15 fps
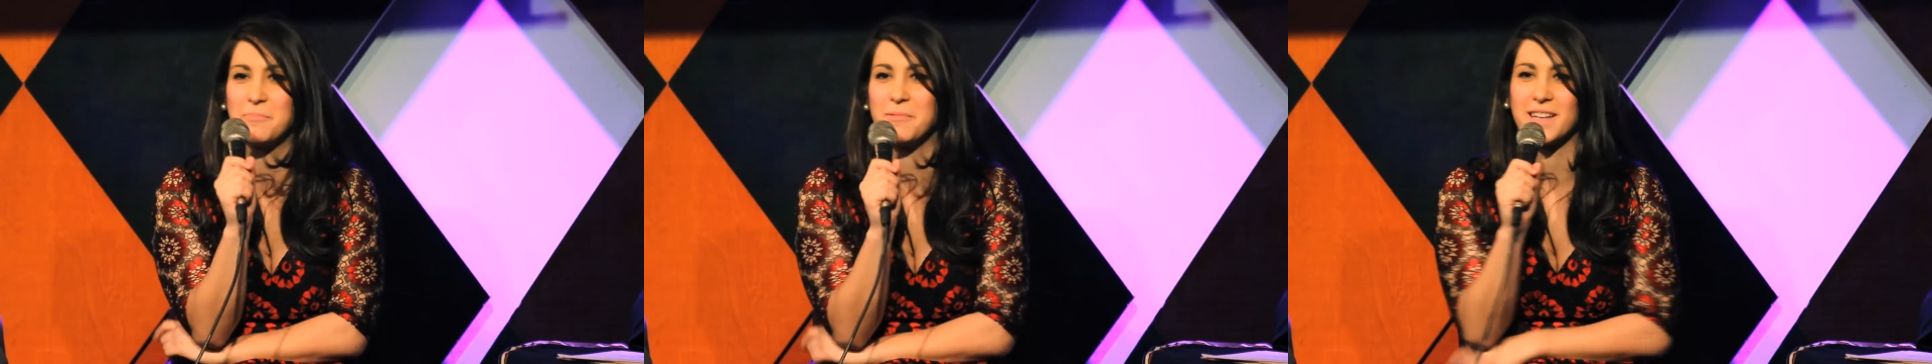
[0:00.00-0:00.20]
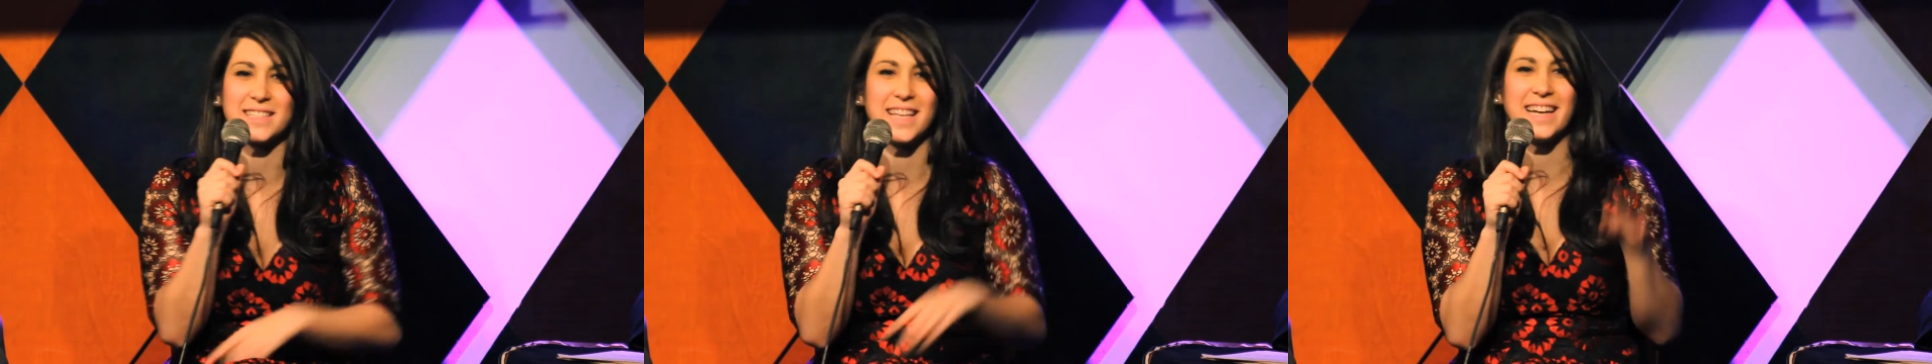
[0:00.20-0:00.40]

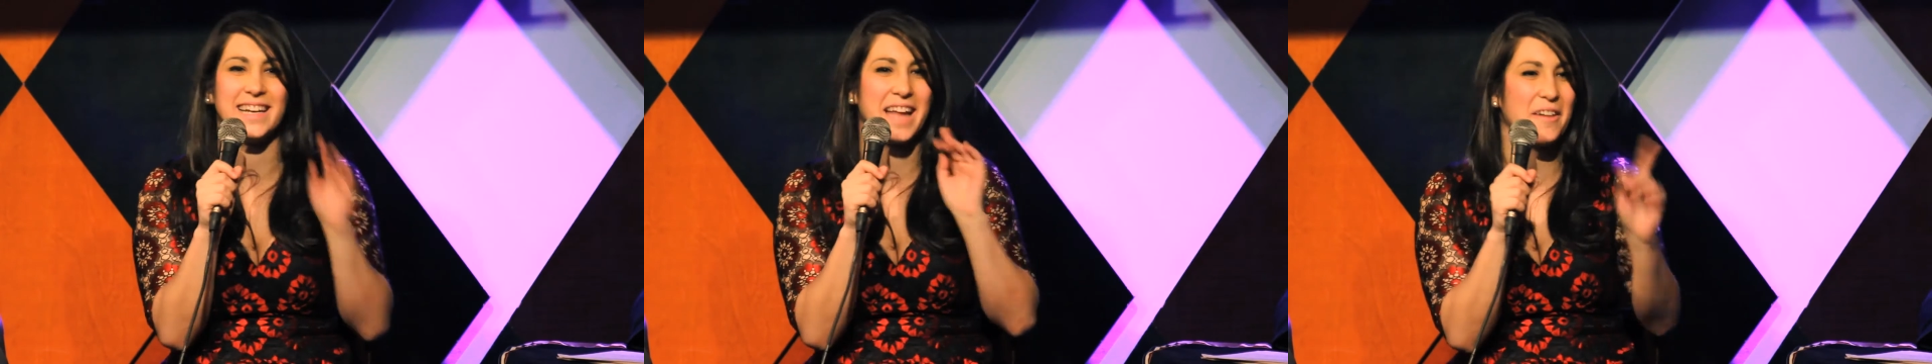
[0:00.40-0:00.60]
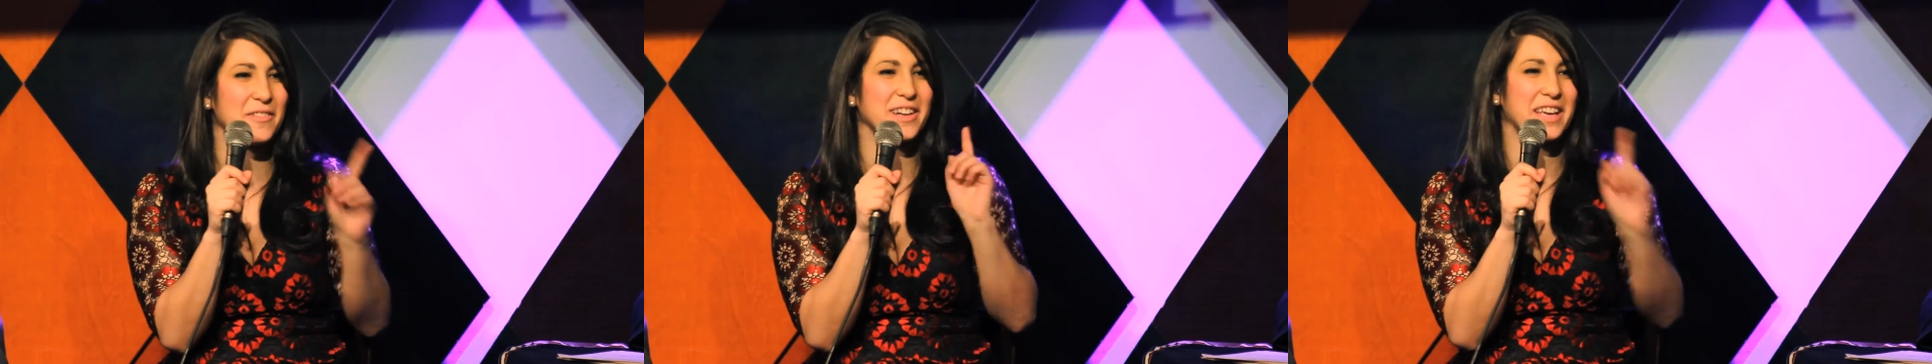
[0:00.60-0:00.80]
I
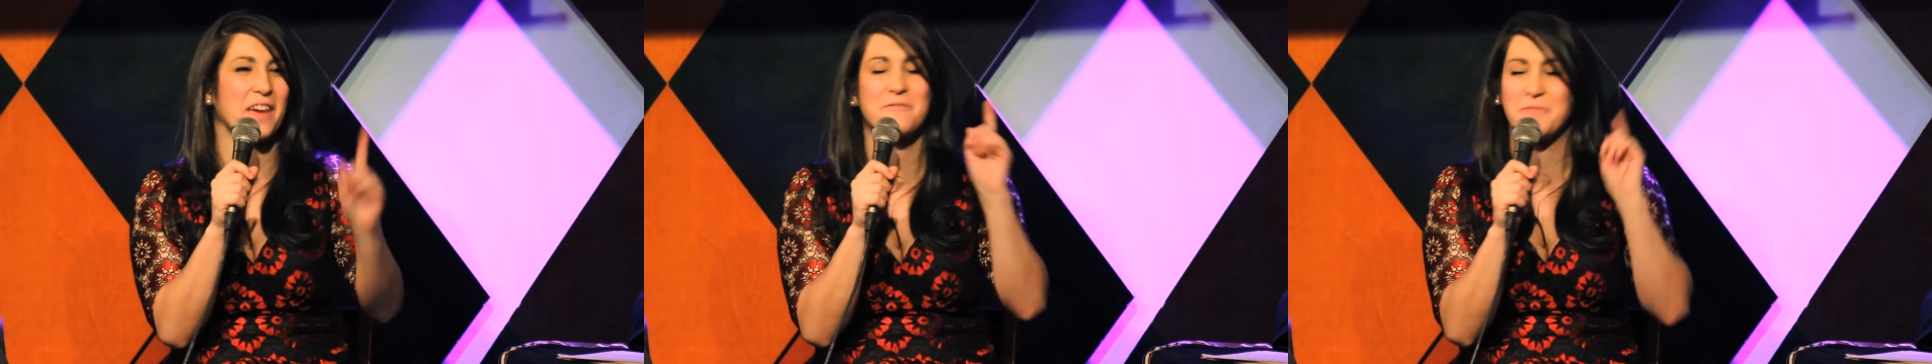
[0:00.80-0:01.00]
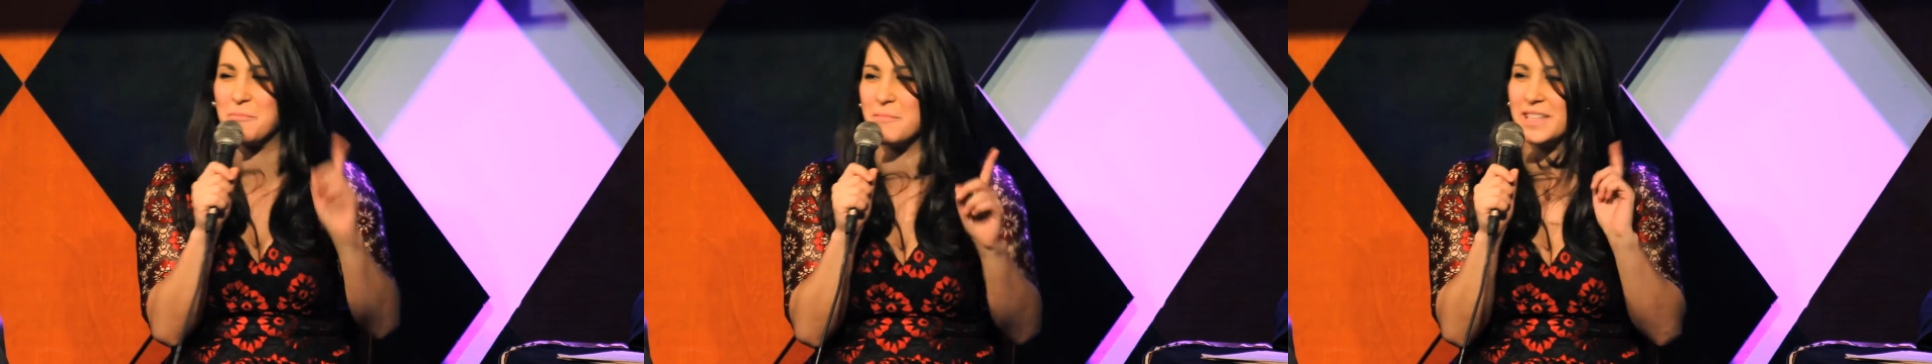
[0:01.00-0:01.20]
never
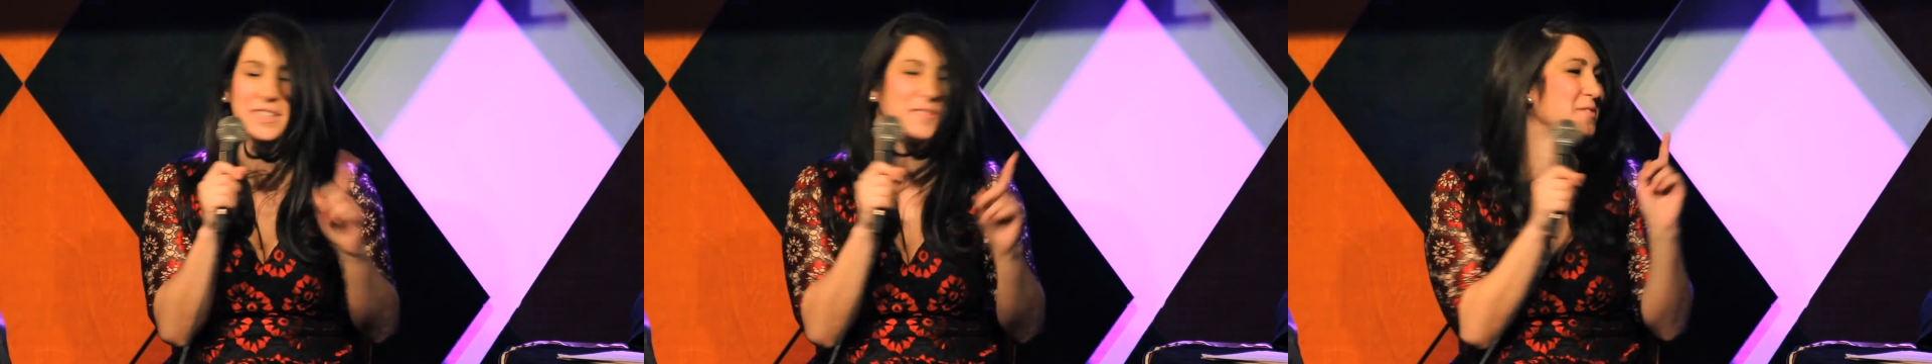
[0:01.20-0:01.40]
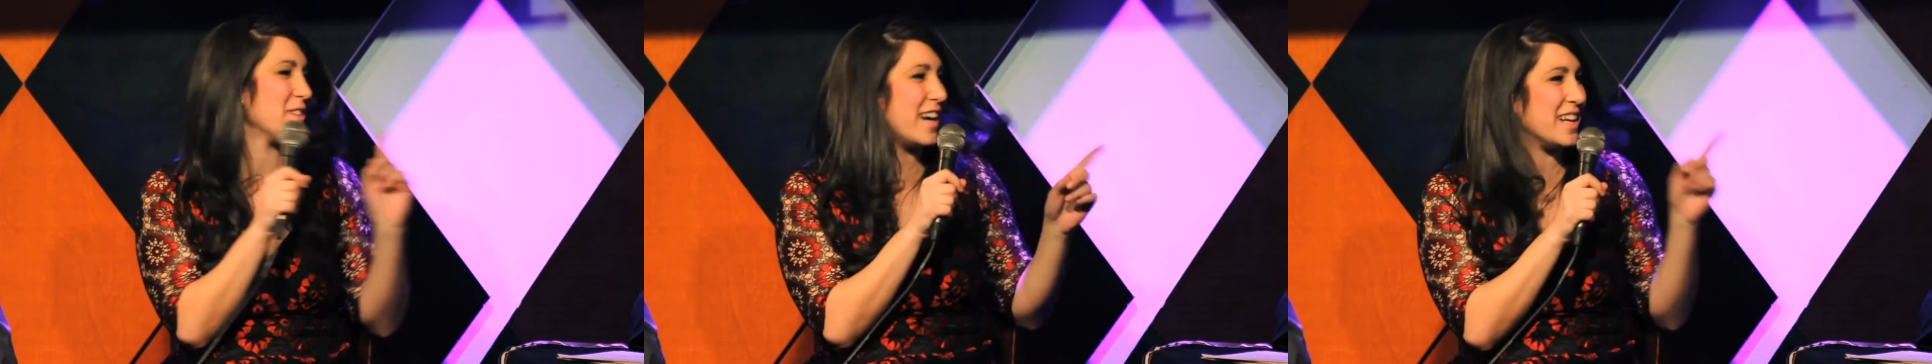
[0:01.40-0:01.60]
gave
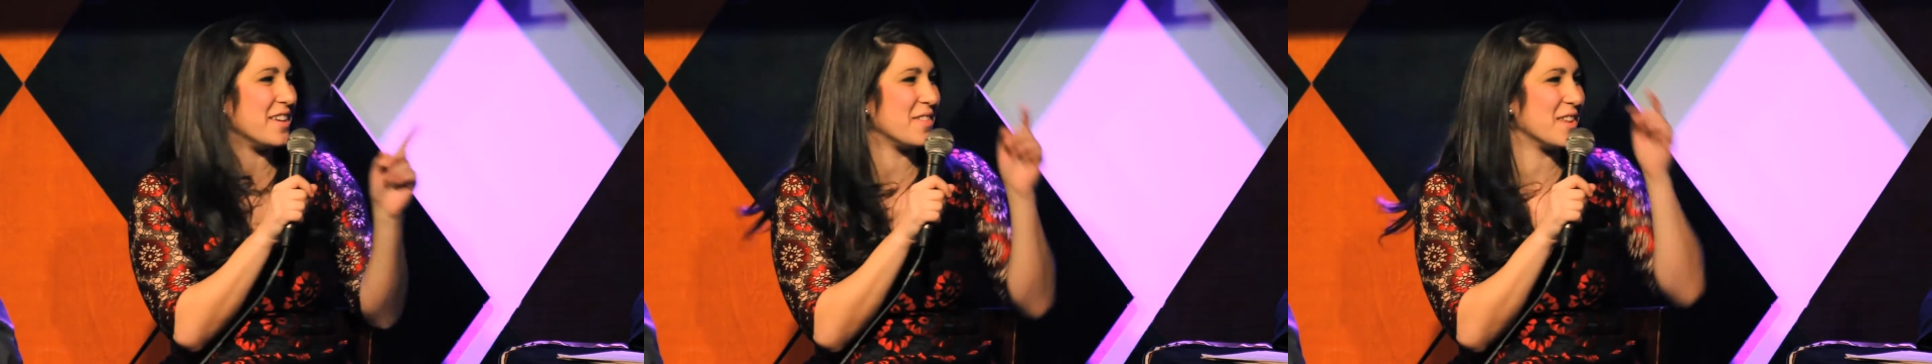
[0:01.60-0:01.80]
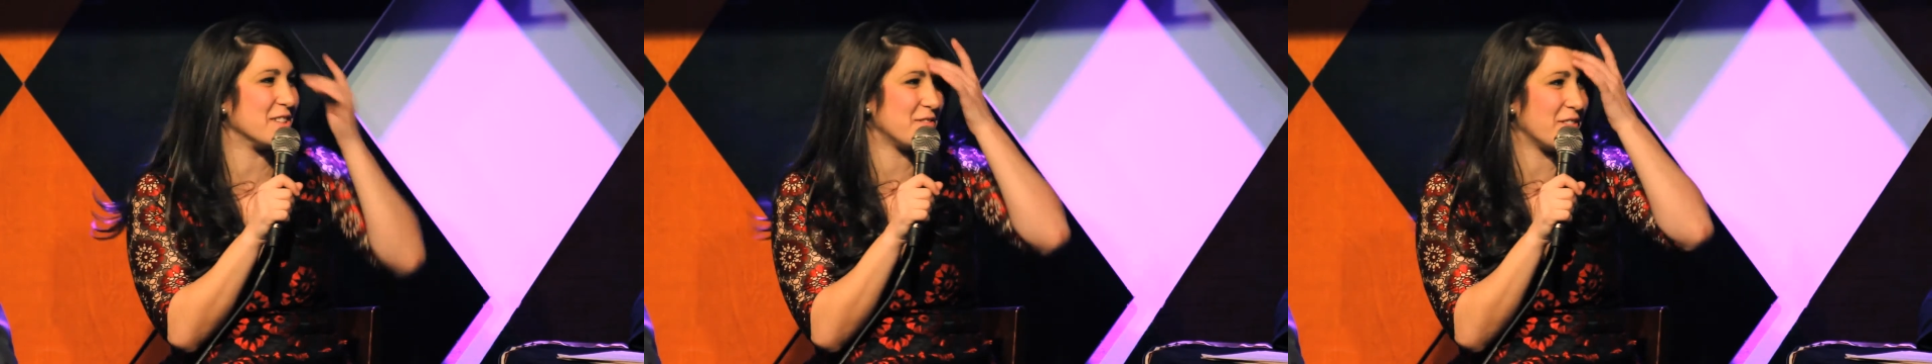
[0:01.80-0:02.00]
permission for any
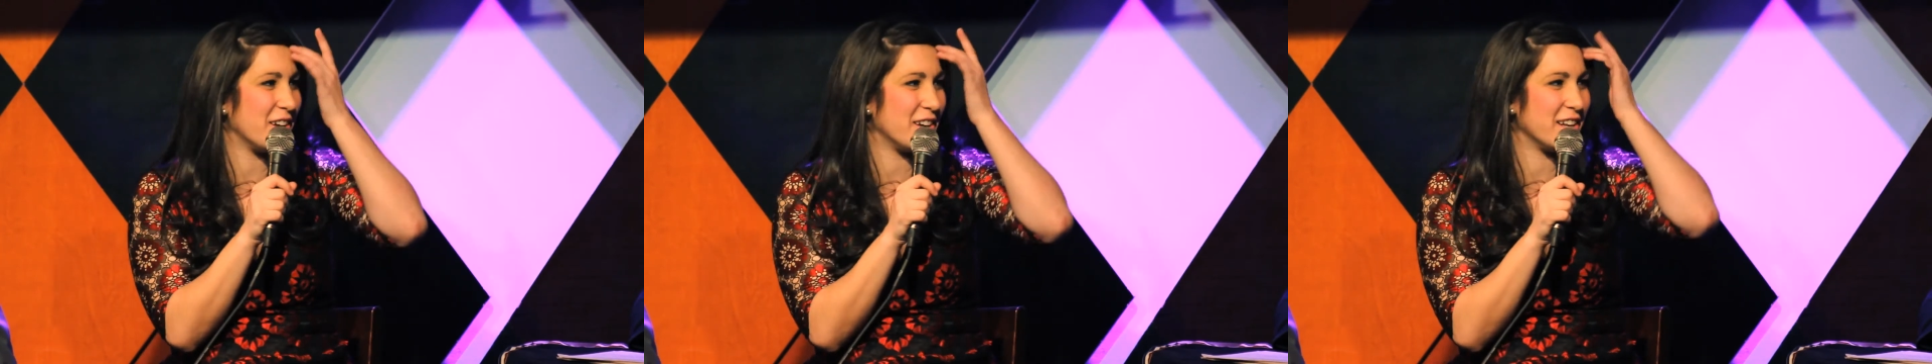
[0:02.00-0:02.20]
of those photos.